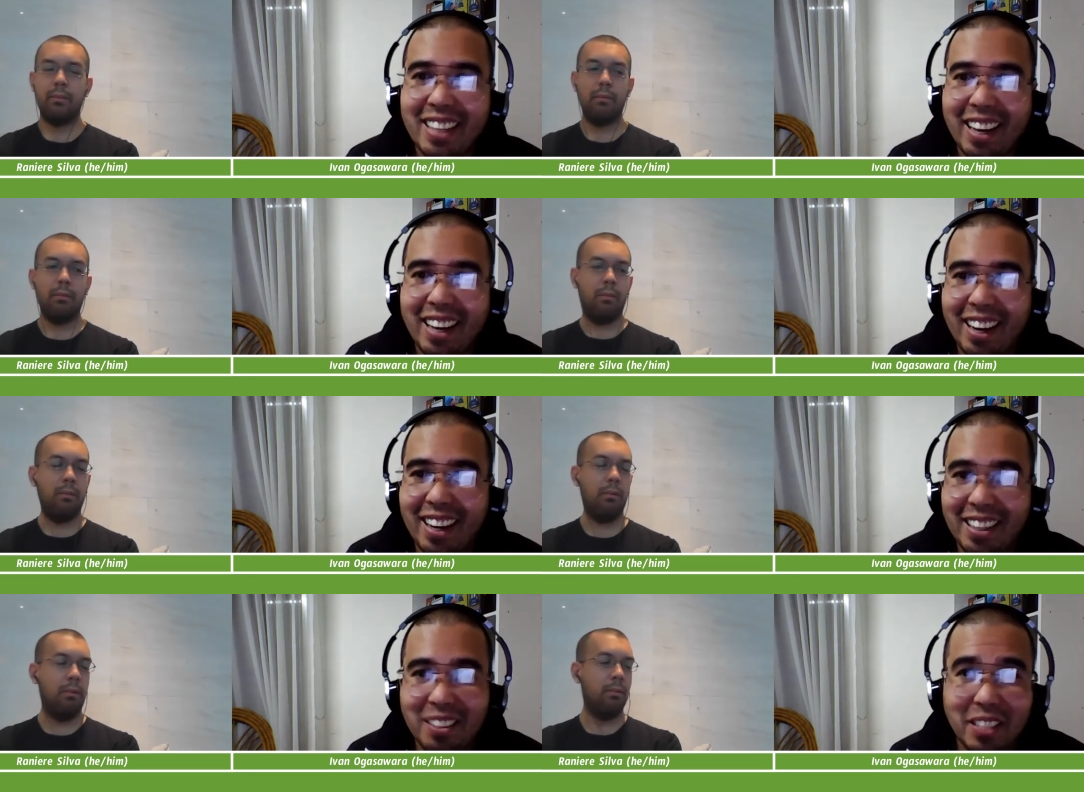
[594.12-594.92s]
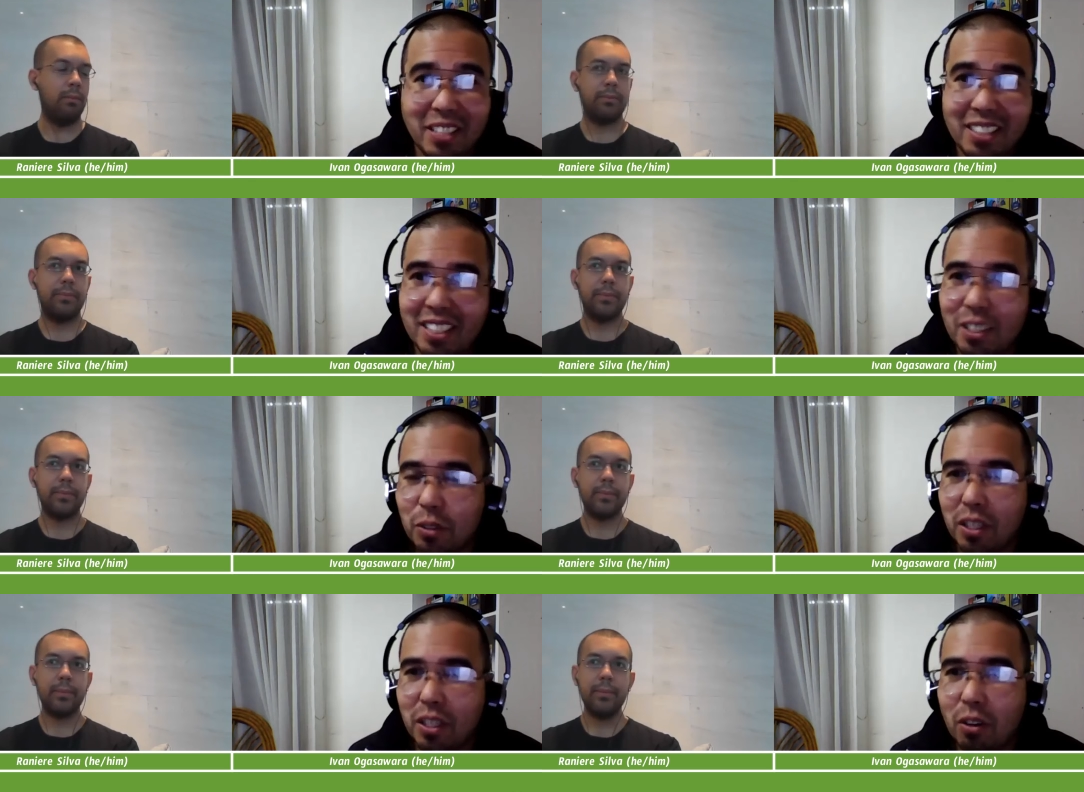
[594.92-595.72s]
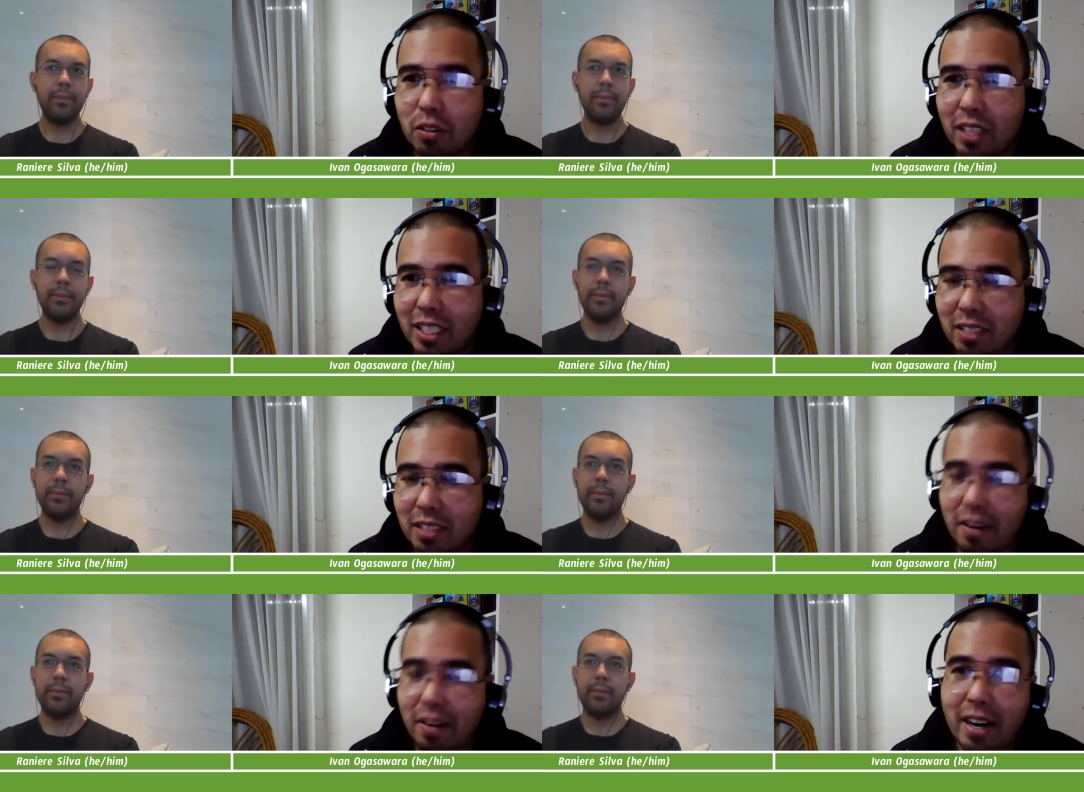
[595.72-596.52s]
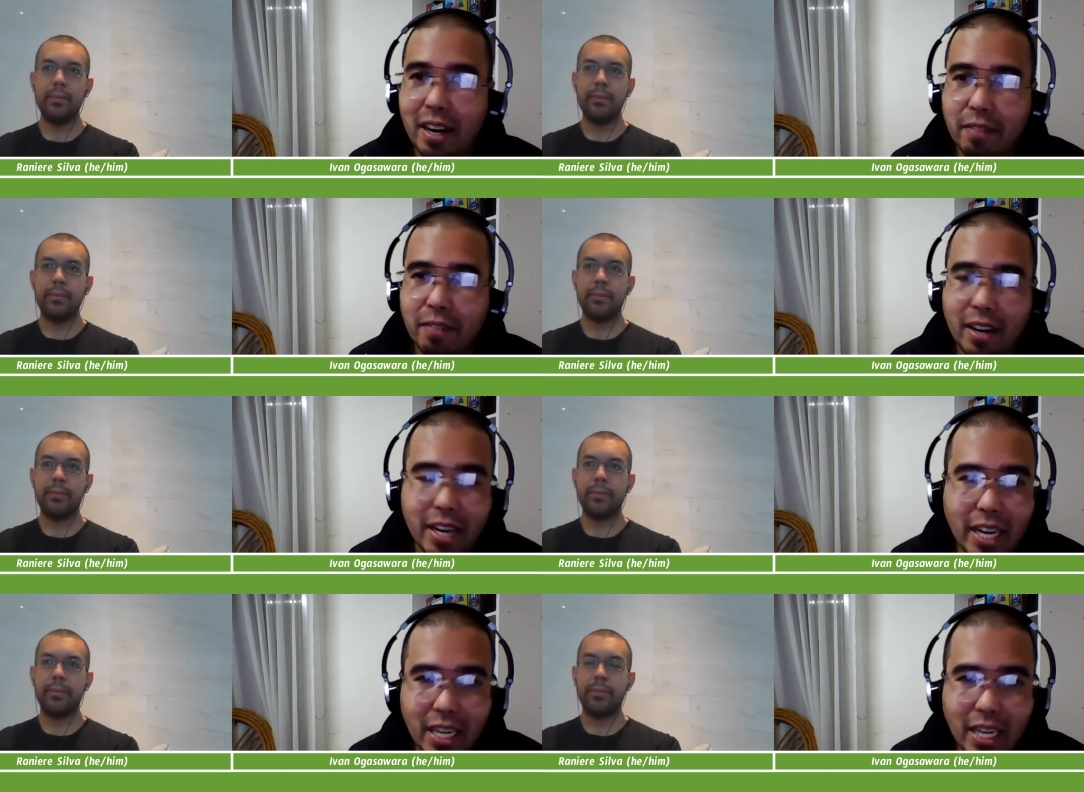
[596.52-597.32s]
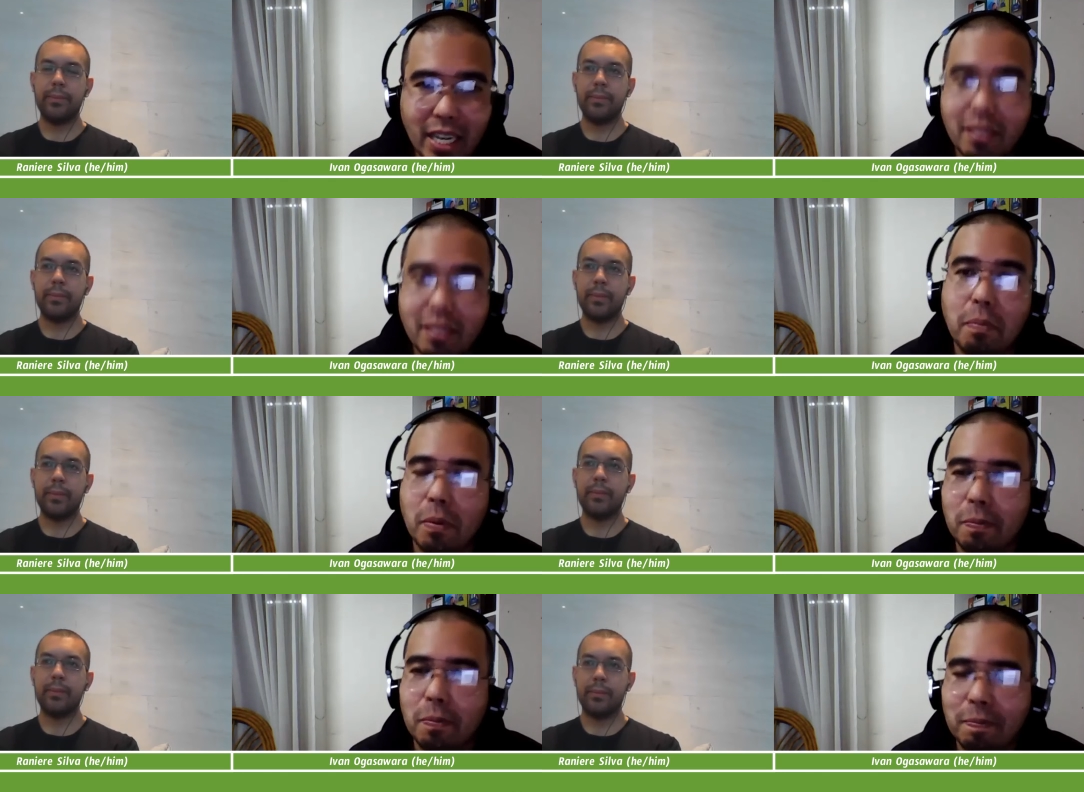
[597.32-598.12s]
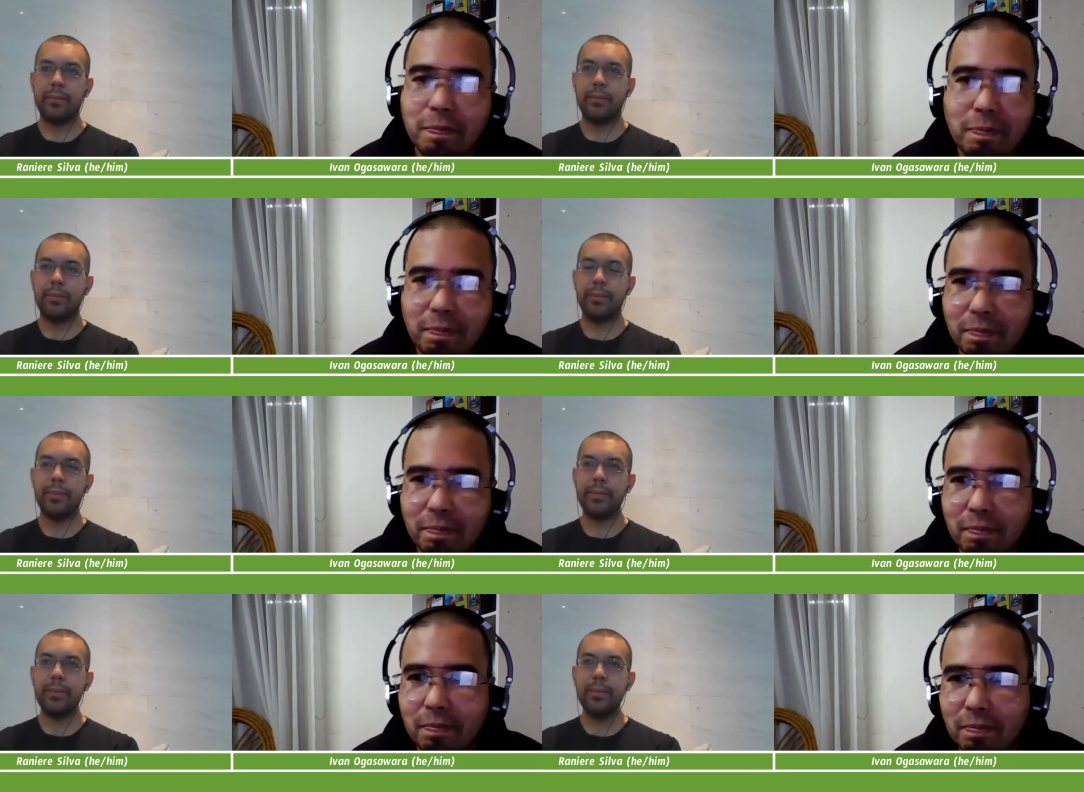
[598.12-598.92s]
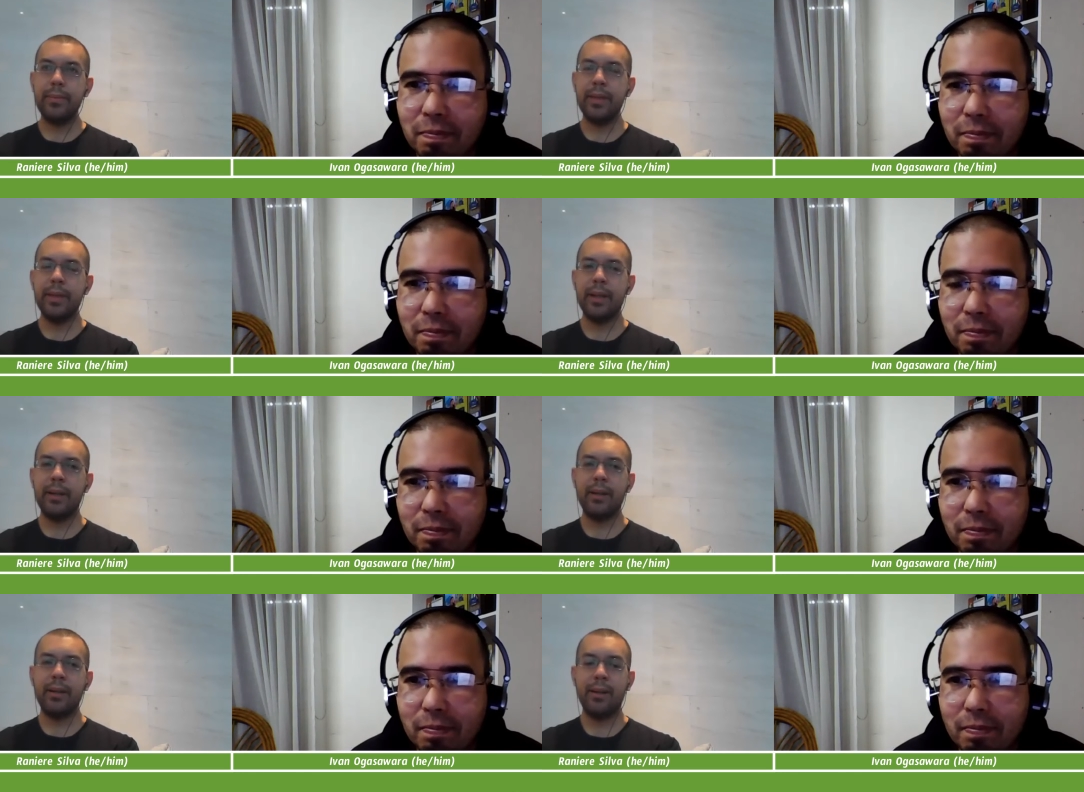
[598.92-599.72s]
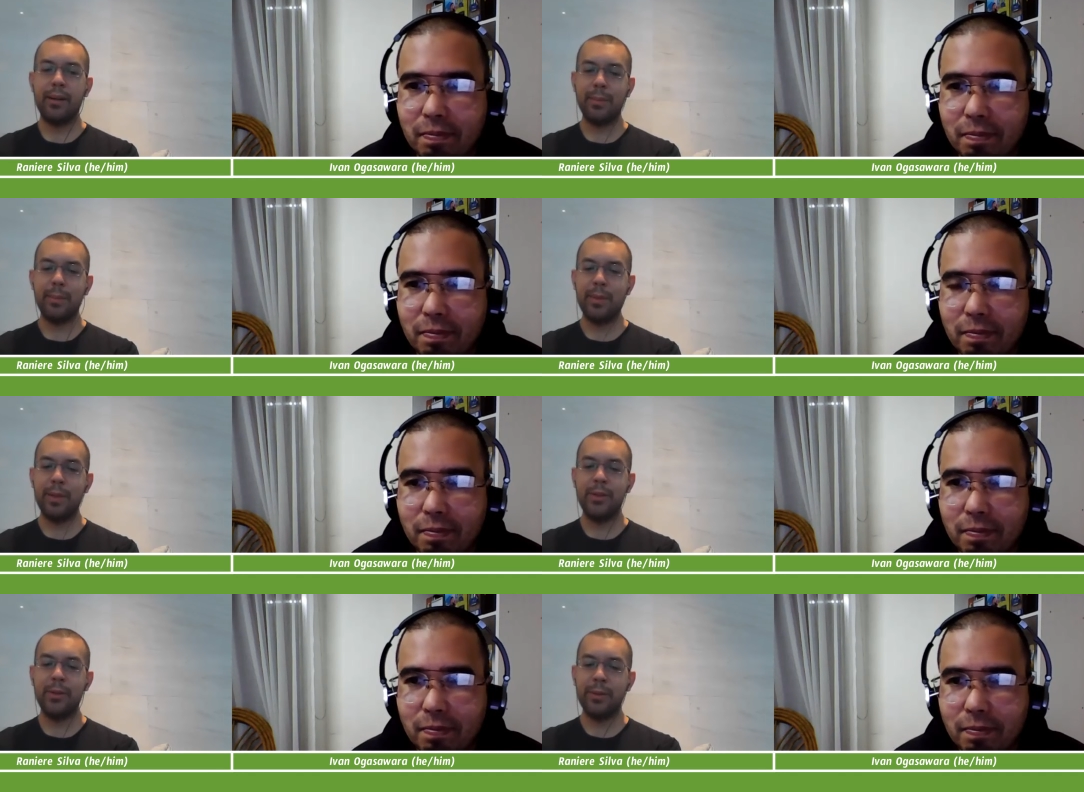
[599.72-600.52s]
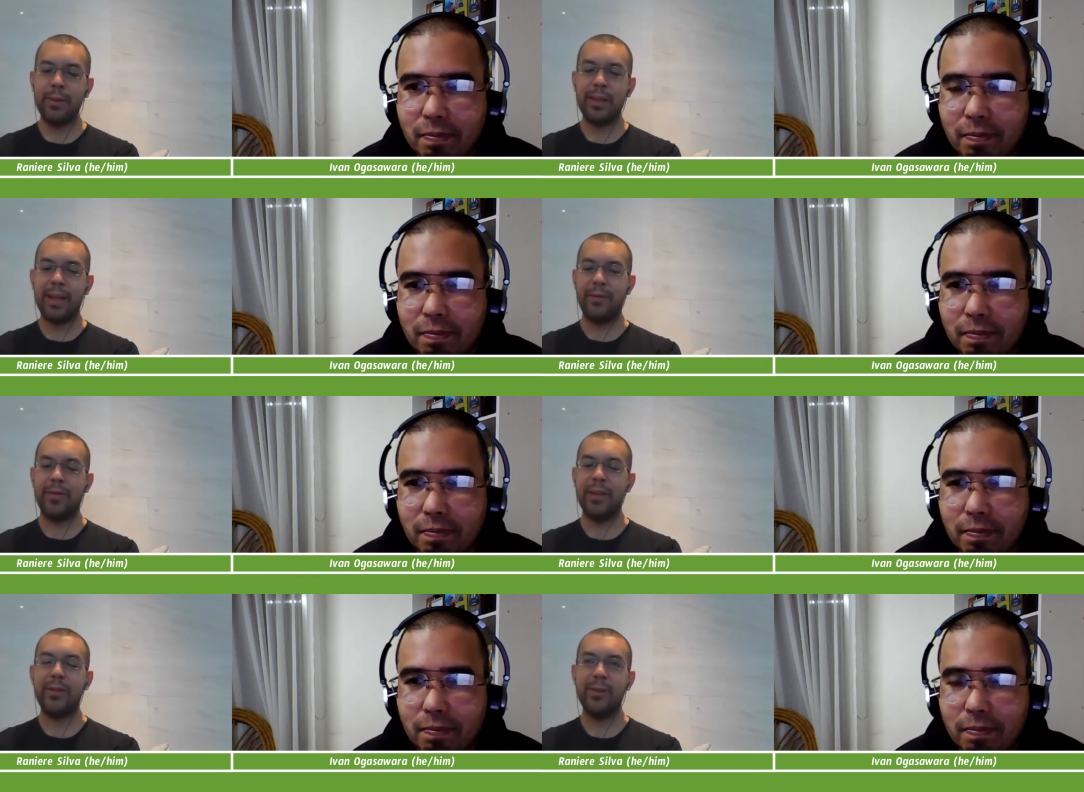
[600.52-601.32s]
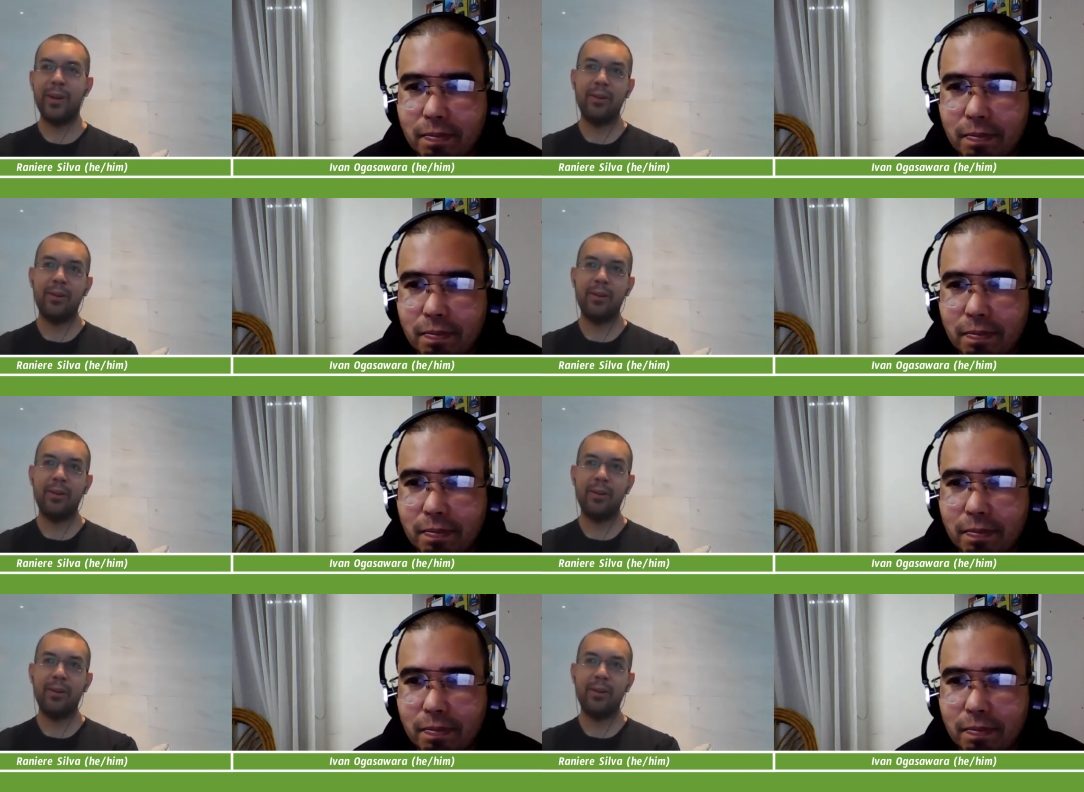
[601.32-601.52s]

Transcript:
Speaker 1: uh, currently using Conda, it's very, very simple.
Speaker 2: Yeah, uh, need to clarify to